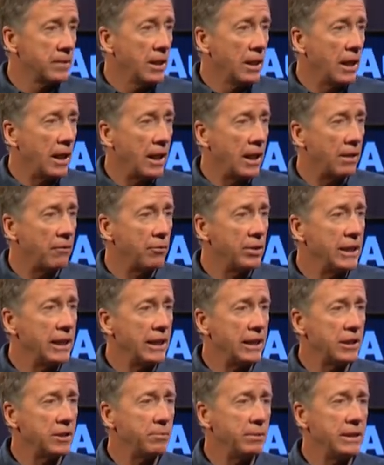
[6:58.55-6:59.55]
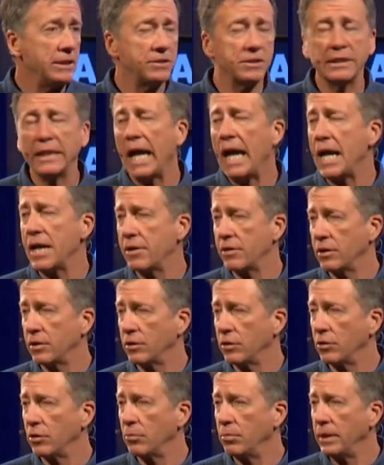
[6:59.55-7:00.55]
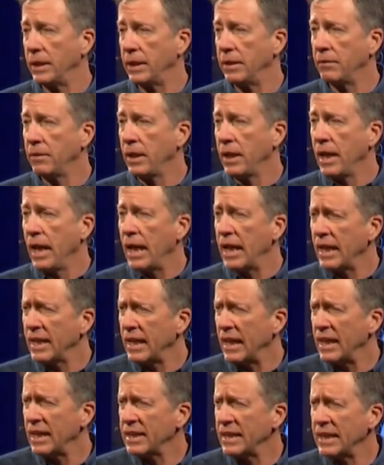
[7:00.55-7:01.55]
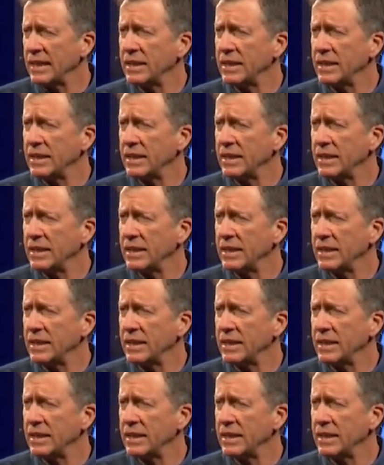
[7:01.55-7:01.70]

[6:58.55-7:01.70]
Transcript: Uh, we needed to be scattered a little bit. And I, and I, think